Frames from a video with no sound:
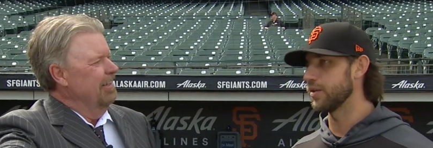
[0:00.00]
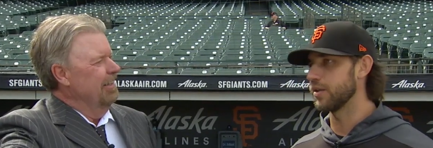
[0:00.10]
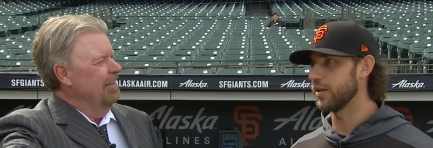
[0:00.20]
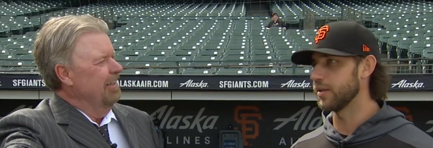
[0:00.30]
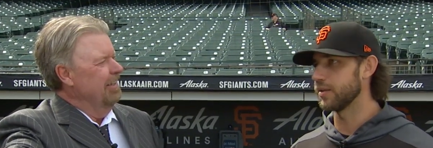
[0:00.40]

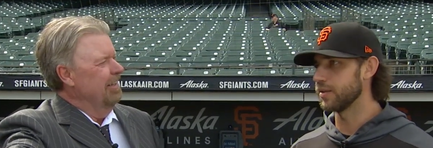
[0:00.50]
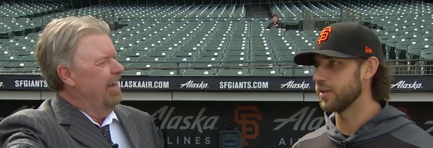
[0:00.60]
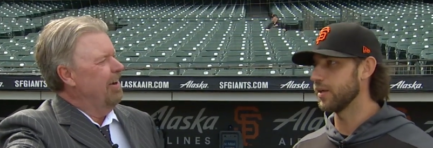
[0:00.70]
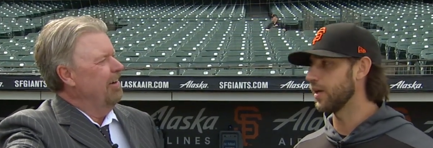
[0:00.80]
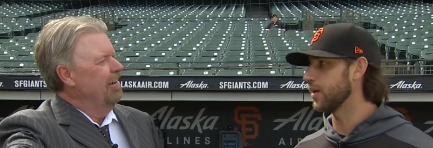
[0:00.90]
Speaker 1: she can
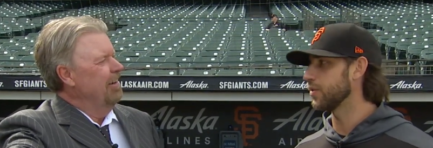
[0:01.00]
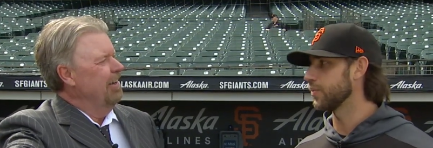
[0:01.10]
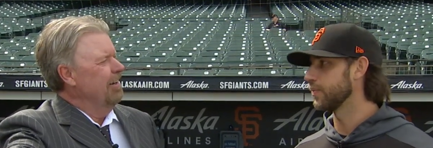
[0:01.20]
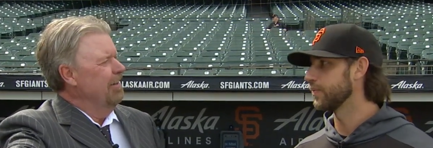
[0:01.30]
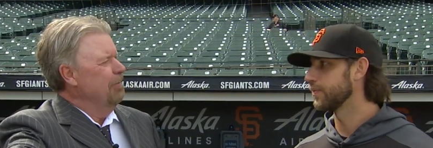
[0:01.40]
catch
Speaker 2: them.
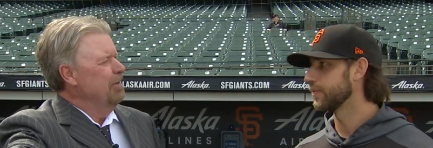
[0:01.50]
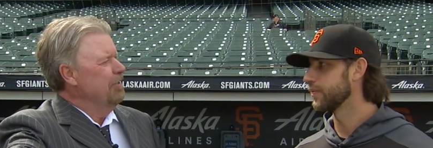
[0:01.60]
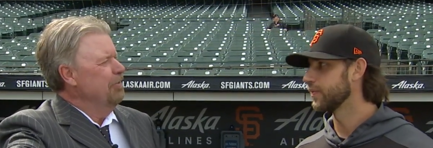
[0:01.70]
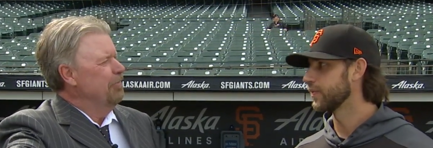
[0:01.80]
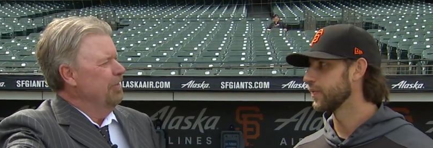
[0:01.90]
How did that
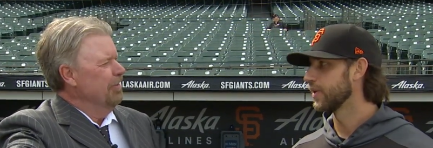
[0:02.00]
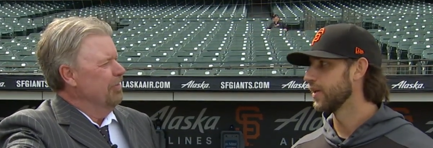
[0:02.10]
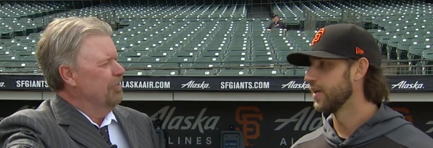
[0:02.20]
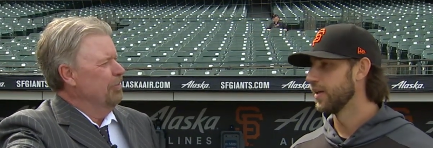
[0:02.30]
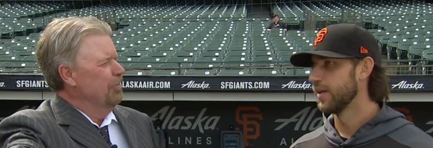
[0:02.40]
make you feel
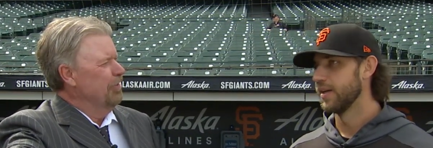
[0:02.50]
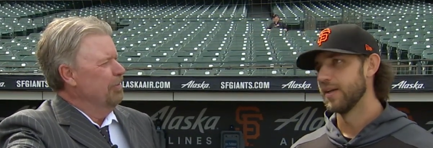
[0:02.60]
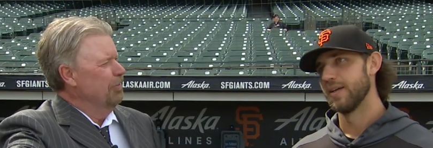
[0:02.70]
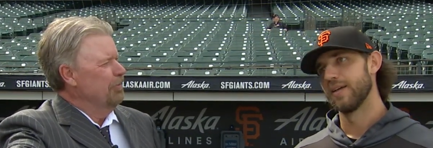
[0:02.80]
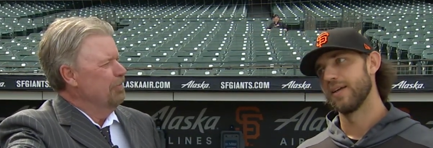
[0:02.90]
that she was
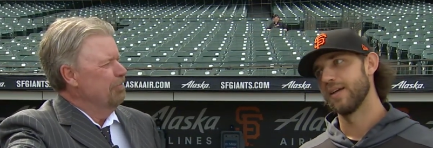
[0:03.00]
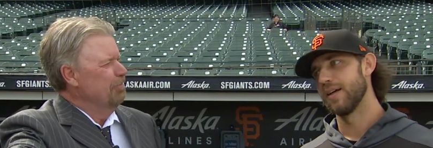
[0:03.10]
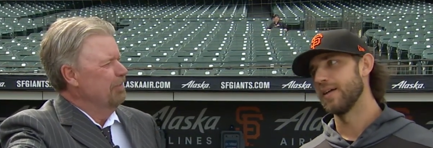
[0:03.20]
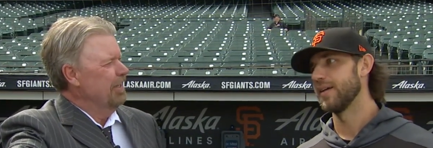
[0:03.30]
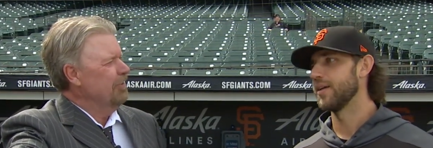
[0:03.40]
able to
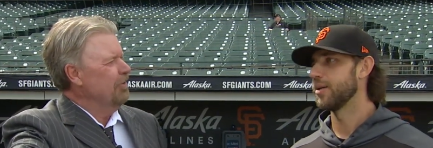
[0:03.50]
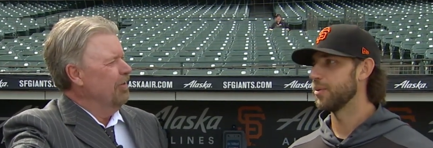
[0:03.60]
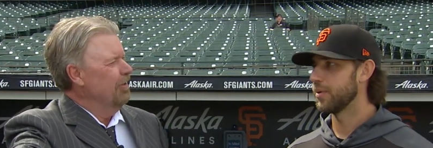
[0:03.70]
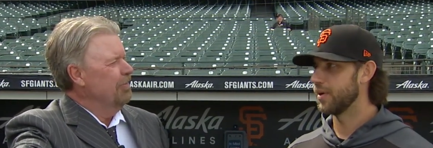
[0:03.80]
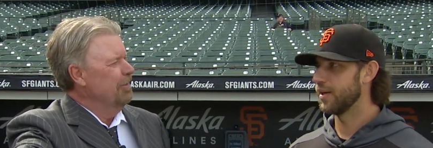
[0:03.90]
catch
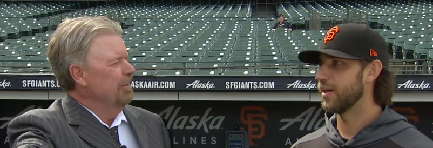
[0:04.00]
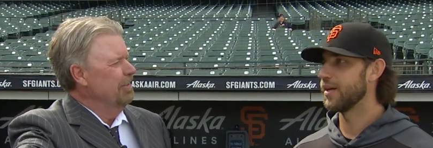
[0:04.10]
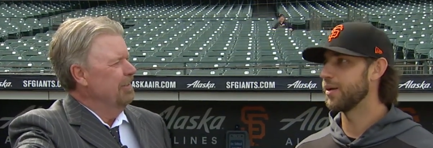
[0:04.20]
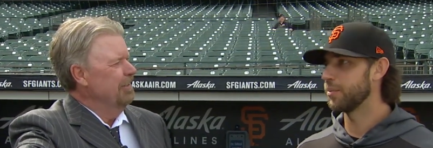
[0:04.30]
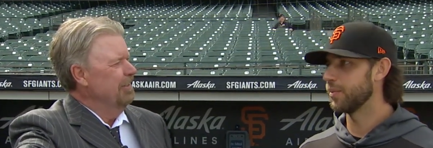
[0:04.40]
all of it?
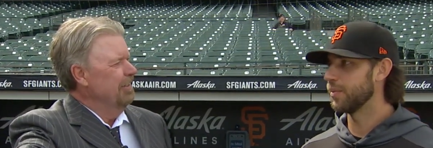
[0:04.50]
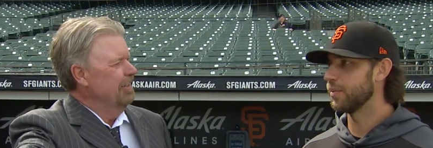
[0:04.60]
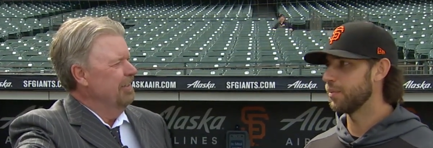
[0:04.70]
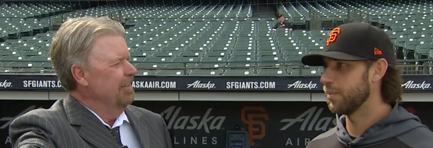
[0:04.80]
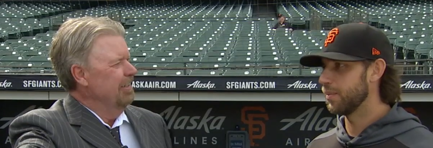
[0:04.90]

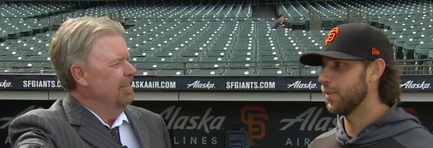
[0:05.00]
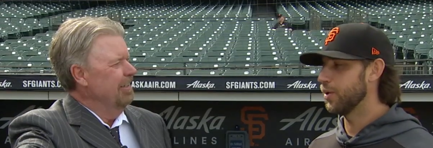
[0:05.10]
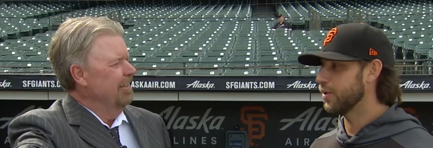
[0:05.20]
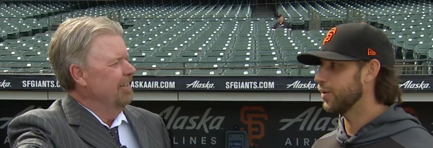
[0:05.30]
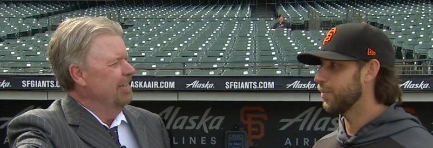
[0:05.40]

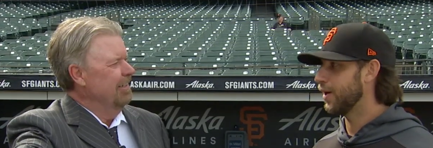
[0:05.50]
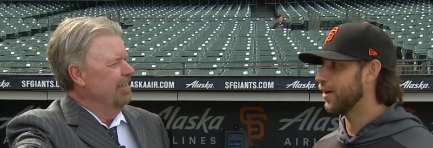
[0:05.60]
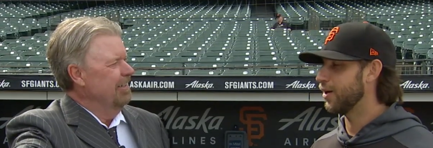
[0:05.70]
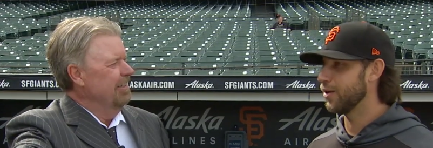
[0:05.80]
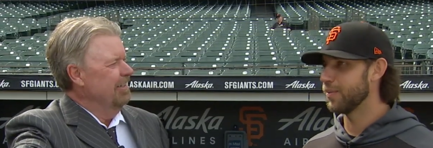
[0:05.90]
Speaker 1: Mostly
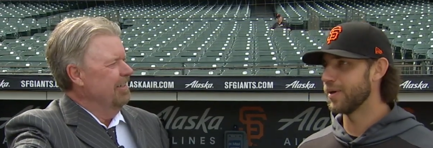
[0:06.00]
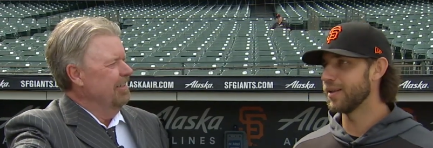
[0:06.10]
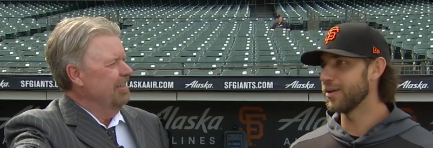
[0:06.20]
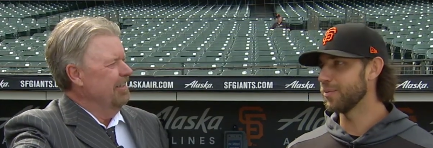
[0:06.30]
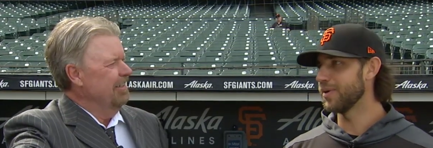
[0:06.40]
proud of her, but a
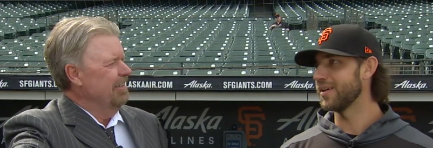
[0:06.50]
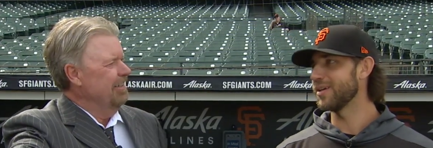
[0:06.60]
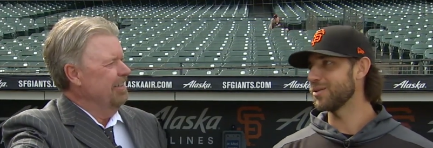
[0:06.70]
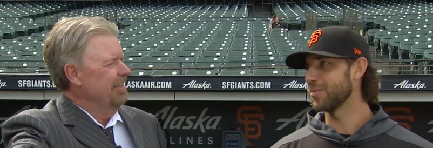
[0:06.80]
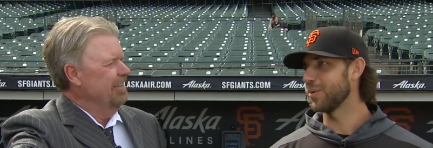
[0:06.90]
little bit
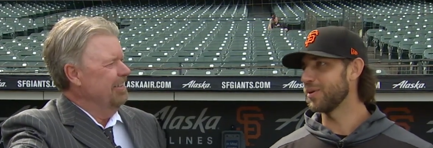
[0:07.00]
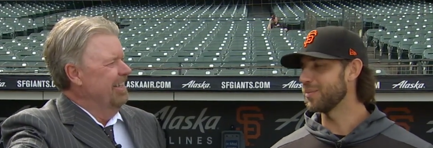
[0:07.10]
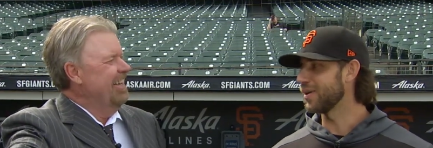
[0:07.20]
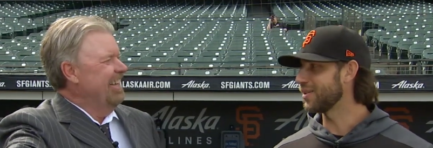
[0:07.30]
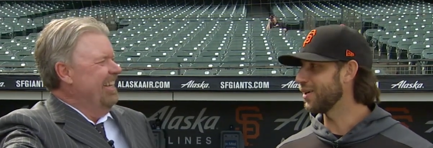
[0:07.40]
disappointed
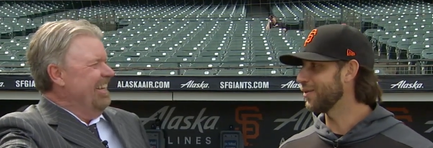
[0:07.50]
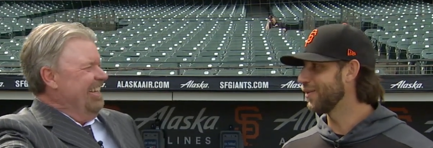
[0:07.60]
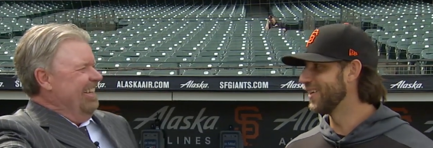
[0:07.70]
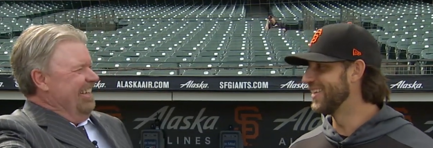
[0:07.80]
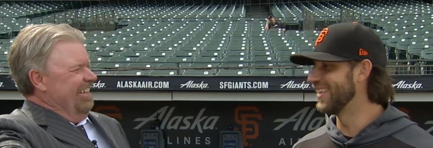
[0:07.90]
myself.
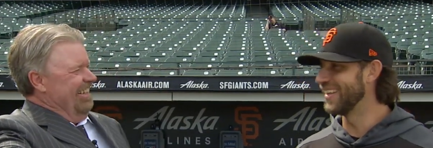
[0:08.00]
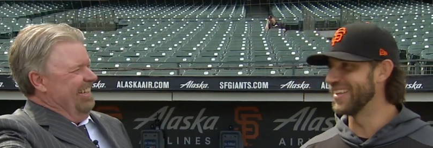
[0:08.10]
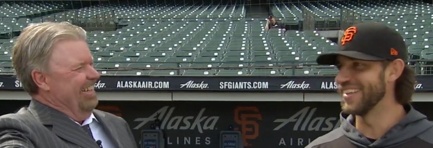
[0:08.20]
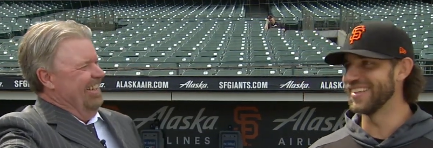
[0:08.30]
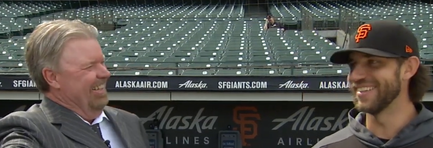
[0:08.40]

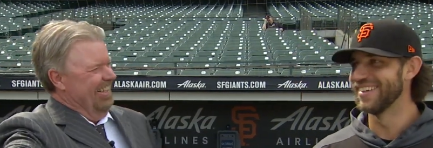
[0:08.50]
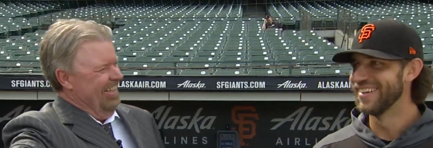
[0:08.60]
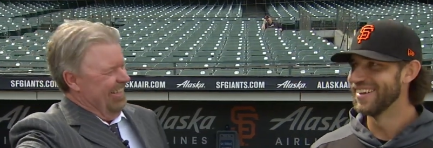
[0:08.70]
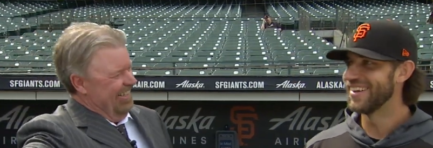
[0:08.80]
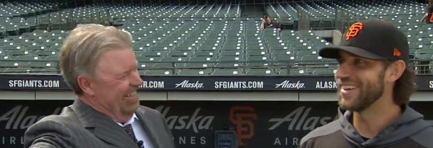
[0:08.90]

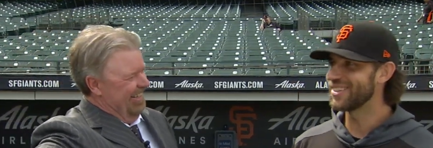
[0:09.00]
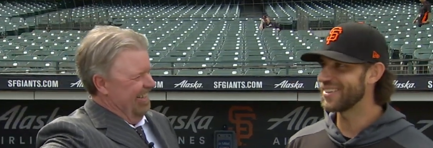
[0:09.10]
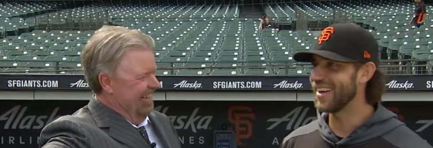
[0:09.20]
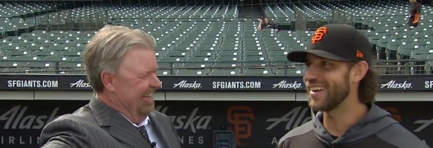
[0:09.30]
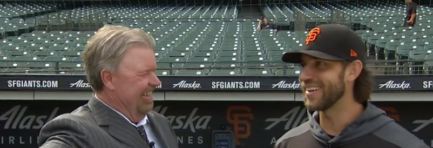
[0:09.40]
It's
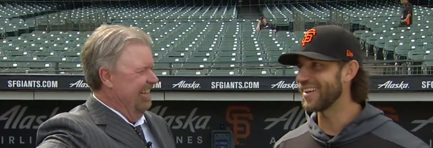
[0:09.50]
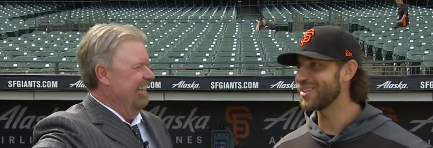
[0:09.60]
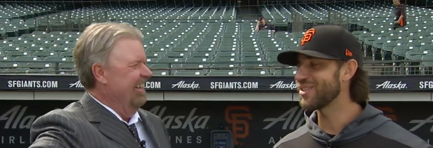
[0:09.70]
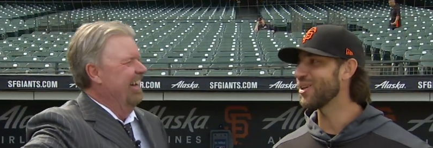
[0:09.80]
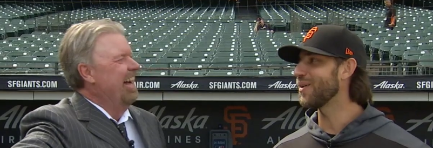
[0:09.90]

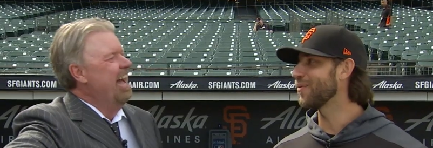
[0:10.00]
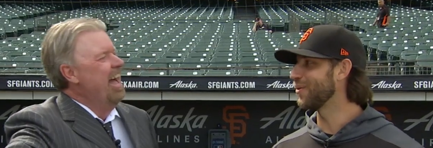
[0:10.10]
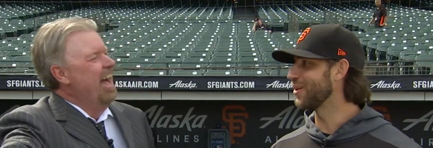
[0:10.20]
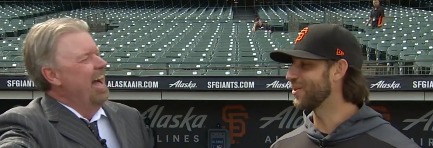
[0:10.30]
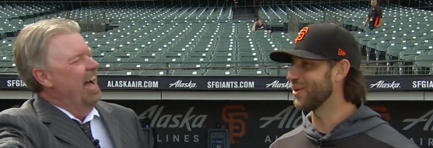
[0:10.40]
that's tough
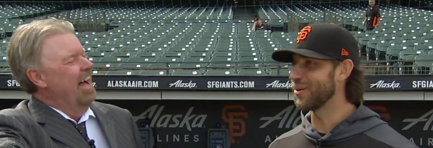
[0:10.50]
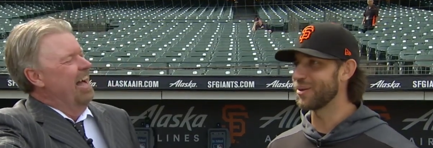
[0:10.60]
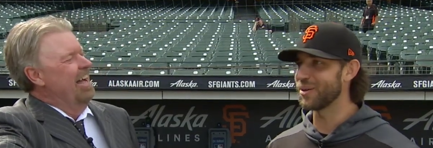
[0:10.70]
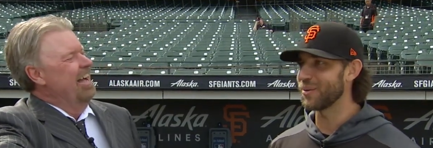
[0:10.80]
when you're throwing to your